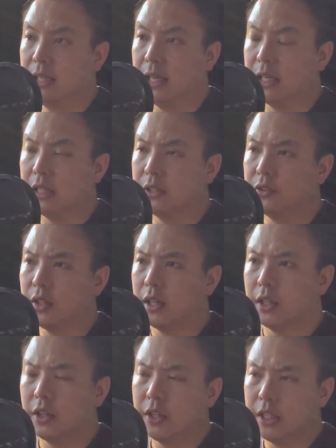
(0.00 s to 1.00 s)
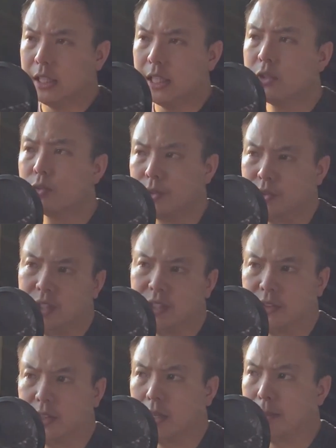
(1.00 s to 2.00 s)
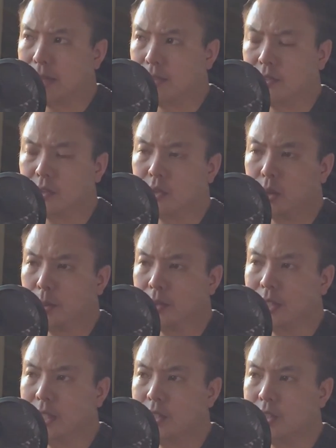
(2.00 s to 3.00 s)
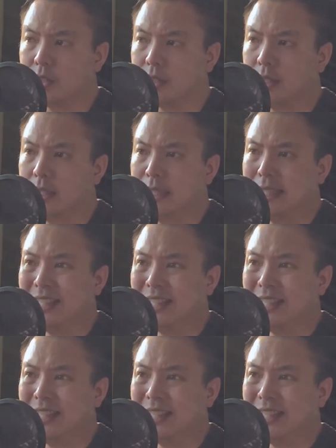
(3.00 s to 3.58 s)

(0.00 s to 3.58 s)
And the interesting thing about this interpretation